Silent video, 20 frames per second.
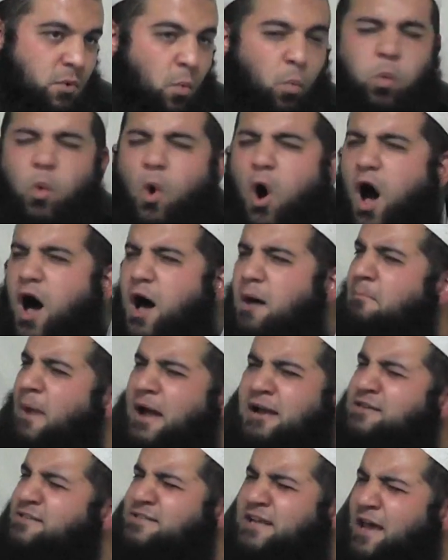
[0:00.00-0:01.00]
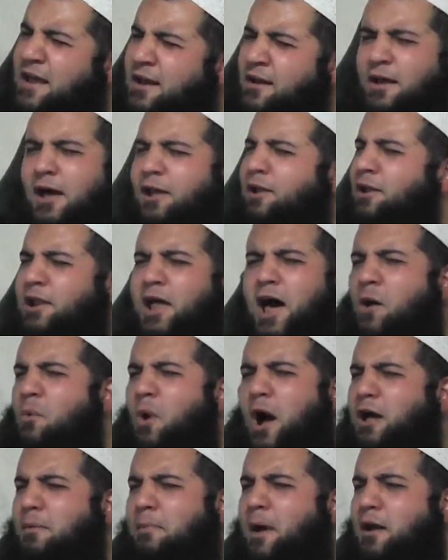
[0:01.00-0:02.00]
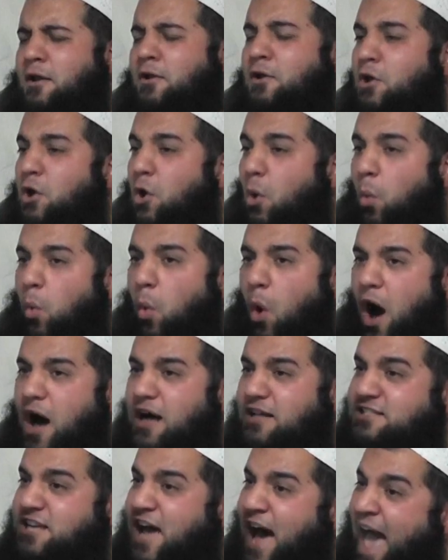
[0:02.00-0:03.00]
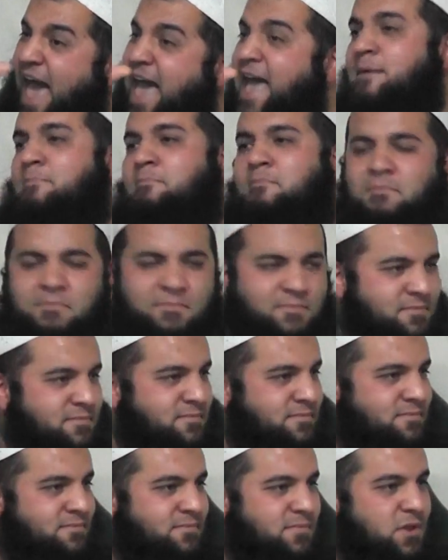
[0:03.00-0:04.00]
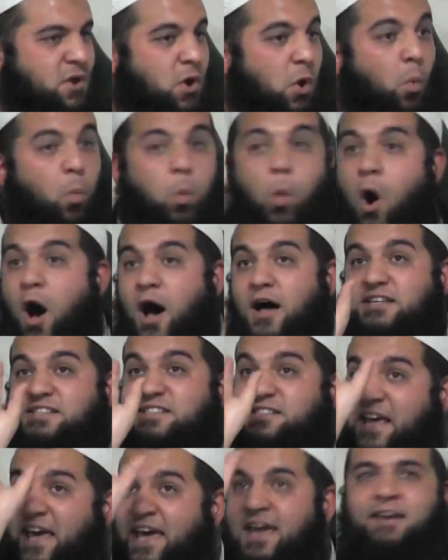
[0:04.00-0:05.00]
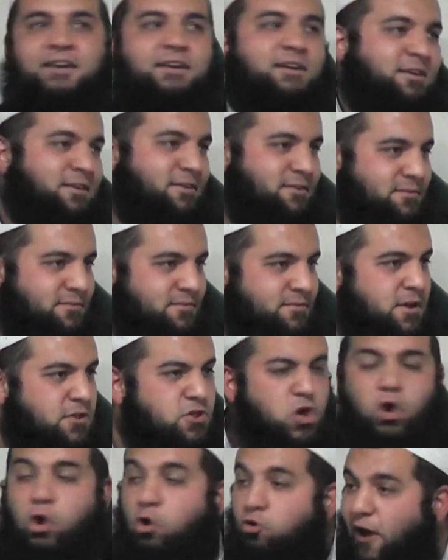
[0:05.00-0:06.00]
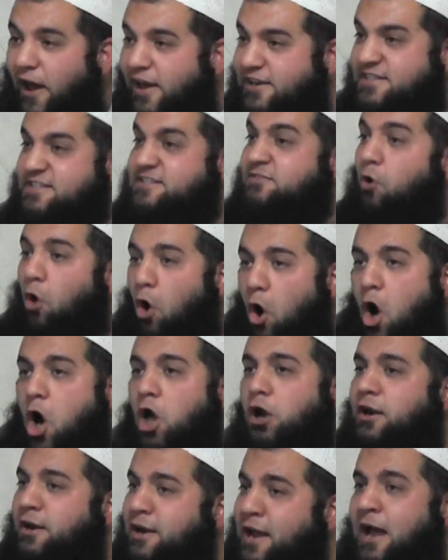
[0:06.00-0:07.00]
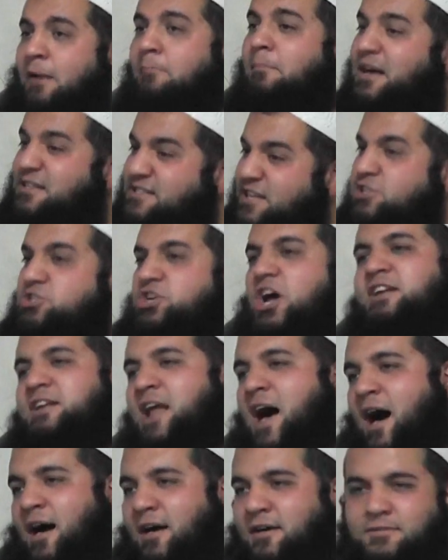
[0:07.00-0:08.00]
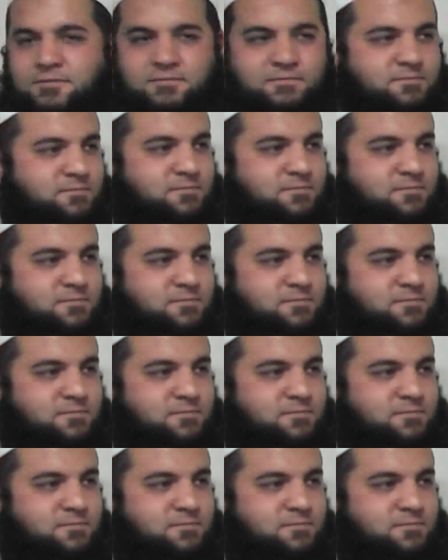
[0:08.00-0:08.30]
What a manzir! Allahu Akbar! What a time! What a scene! The greatest of all ni'mas in Jannah.